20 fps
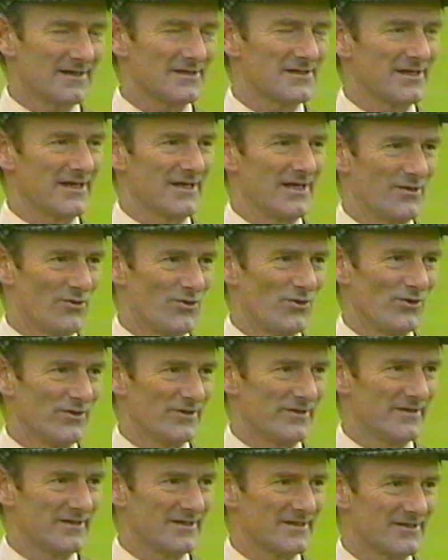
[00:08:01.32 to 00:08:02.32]
think as they get
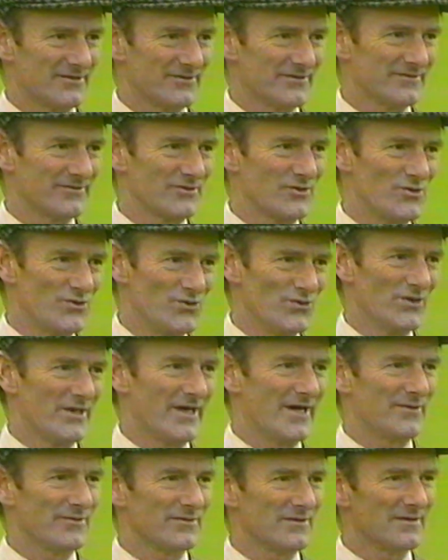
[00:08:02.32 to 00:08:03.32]
older, they sort of
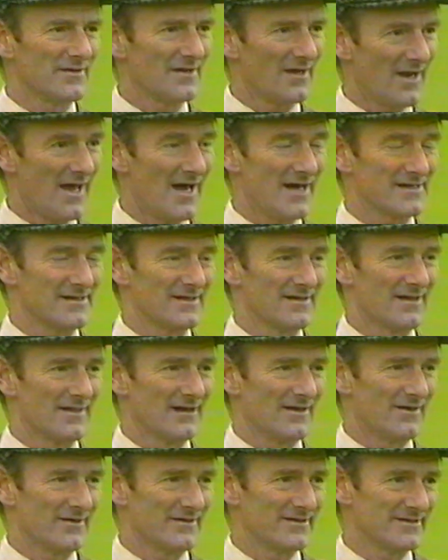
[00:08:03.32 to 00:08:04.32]
cool down and they last a
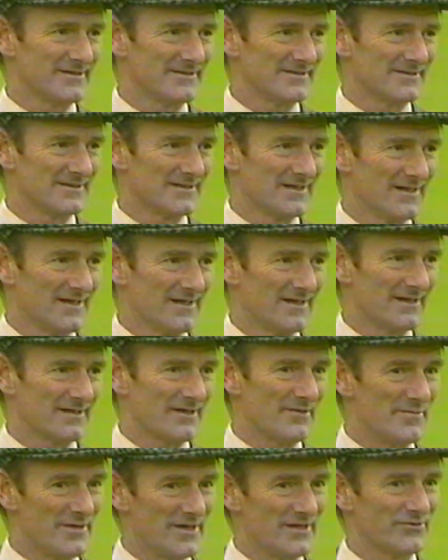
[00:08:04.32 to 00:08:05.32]
little longer.
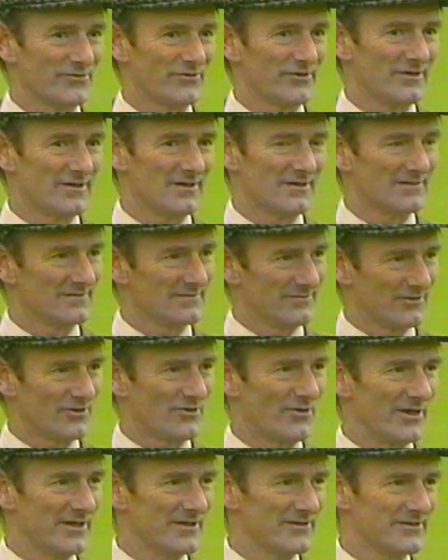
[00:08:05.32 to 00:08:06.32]
Compared to the,
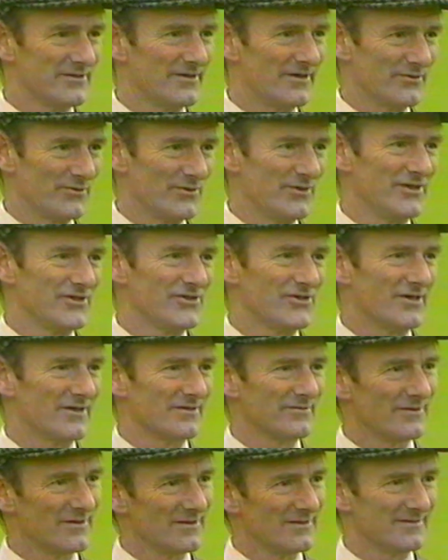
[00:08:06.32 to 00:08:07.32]
the quieter dog when he's
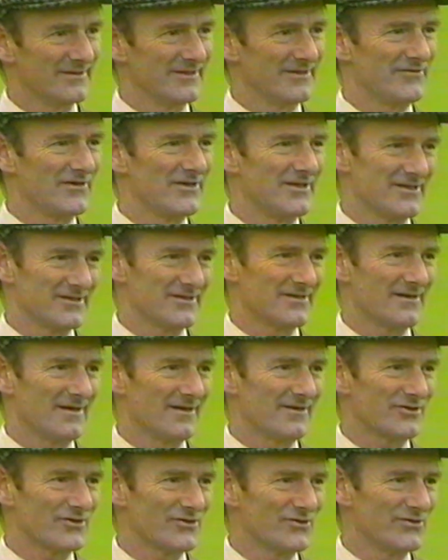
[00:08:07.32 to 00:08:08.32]
young, well, he finishes
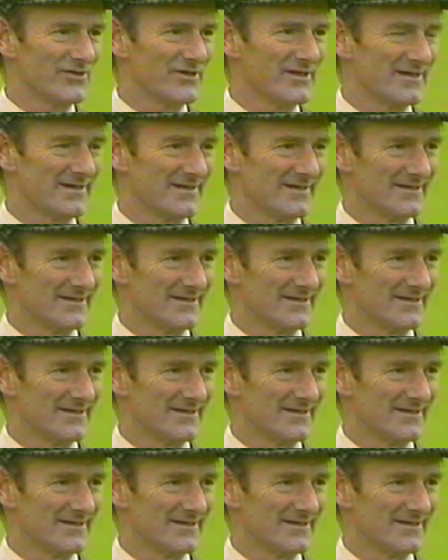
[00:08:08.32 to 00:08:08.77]
a lot sooner.